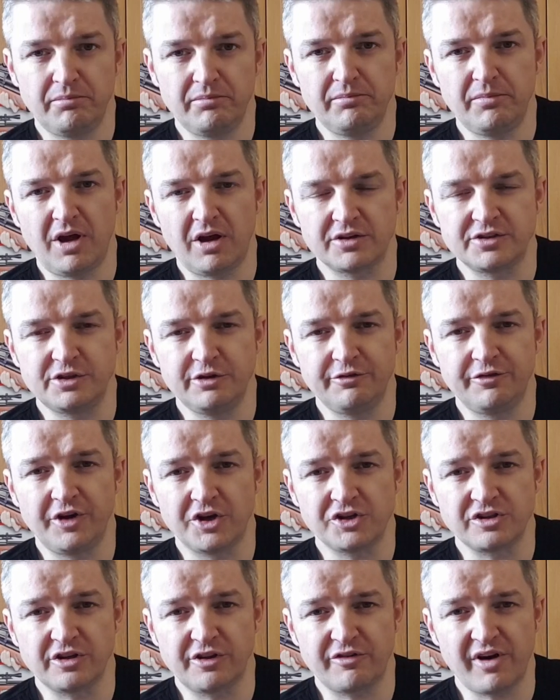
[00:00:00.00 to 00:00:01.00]
Mk2
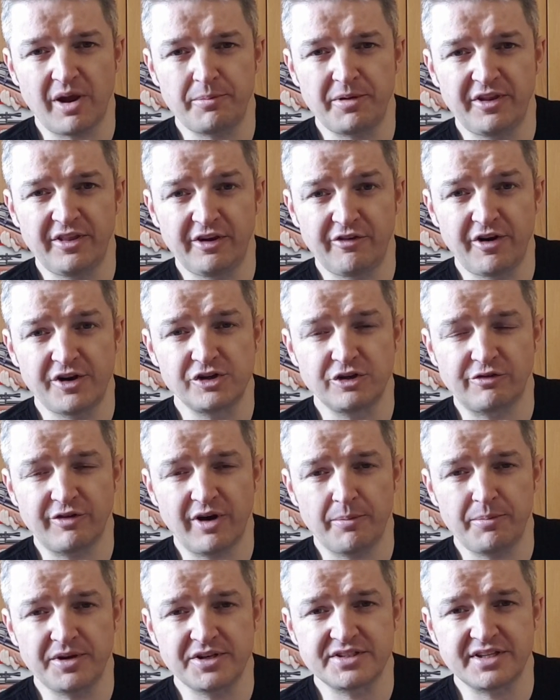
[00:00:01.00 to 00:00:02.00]
version of the Rapid, the original
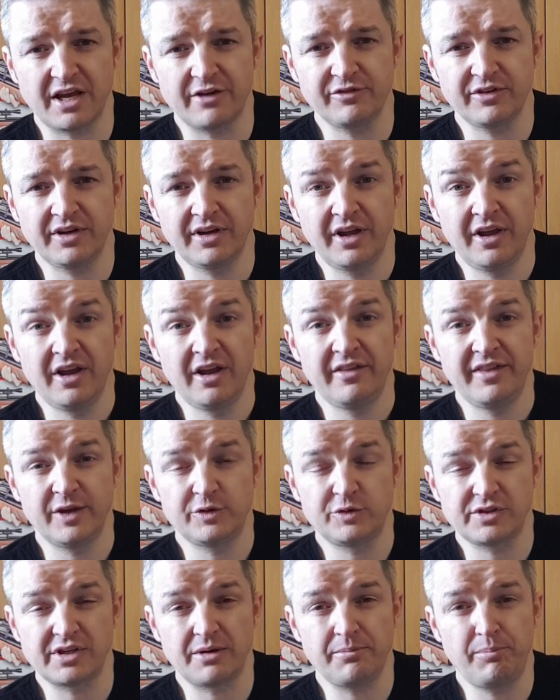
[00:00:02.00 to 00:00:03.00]
Rapid 7. This
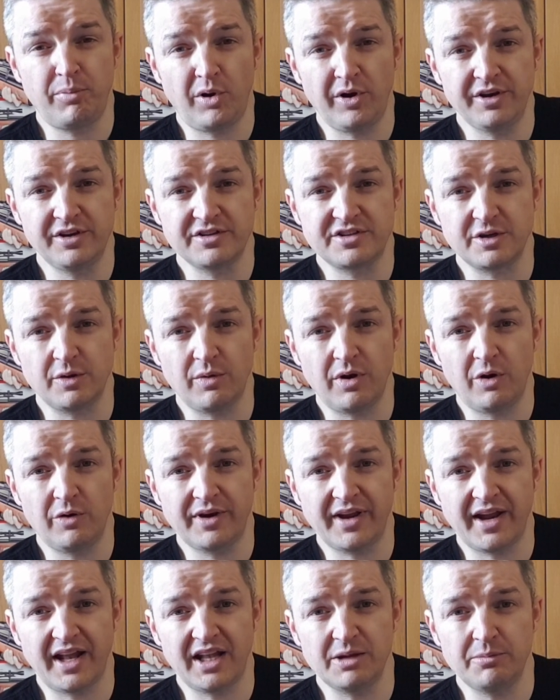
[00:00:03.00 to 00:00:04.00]
was in .20
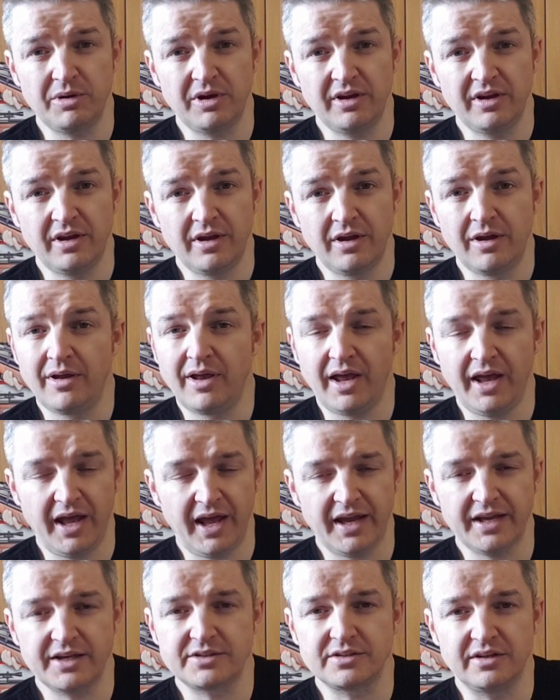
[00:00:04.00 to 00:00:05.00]
caliber.
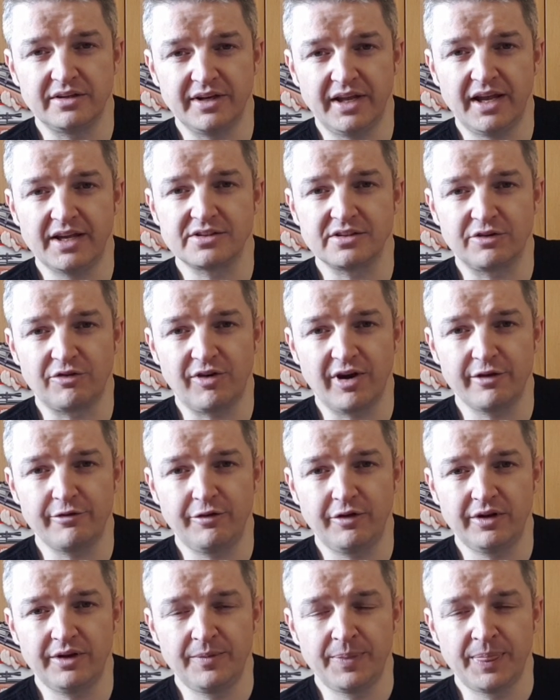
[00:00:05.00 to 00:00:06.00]
Excellent
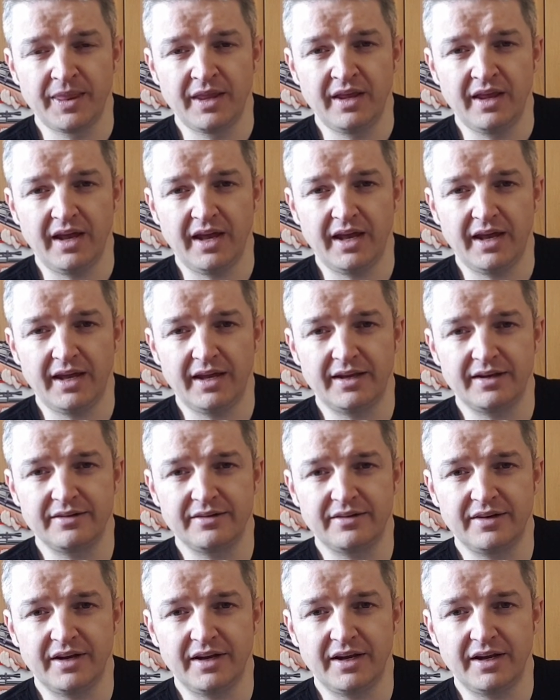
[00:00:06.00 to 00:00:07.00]
rifle.
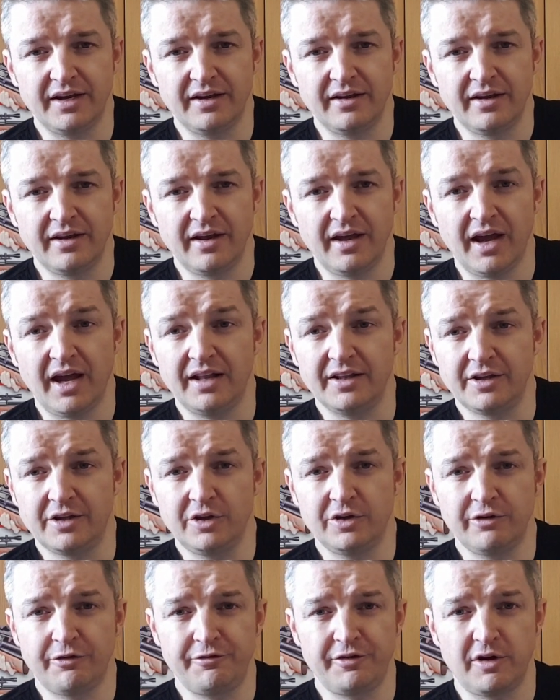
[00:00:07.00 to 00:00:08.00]
And I'll
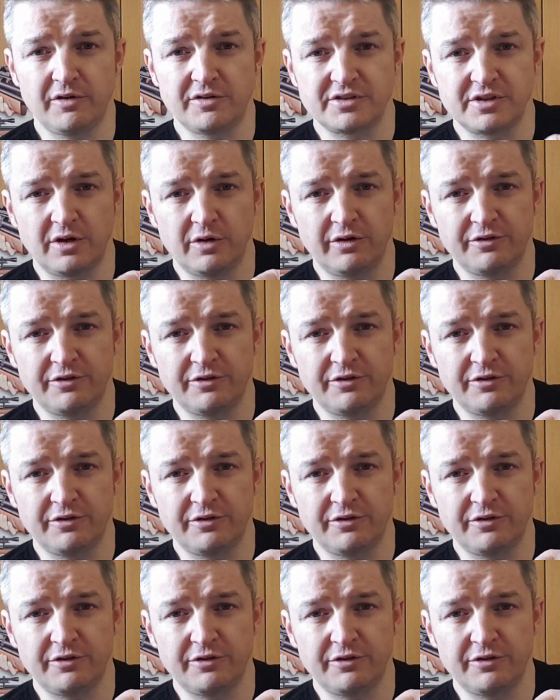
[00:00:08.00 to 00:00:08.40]
include a photo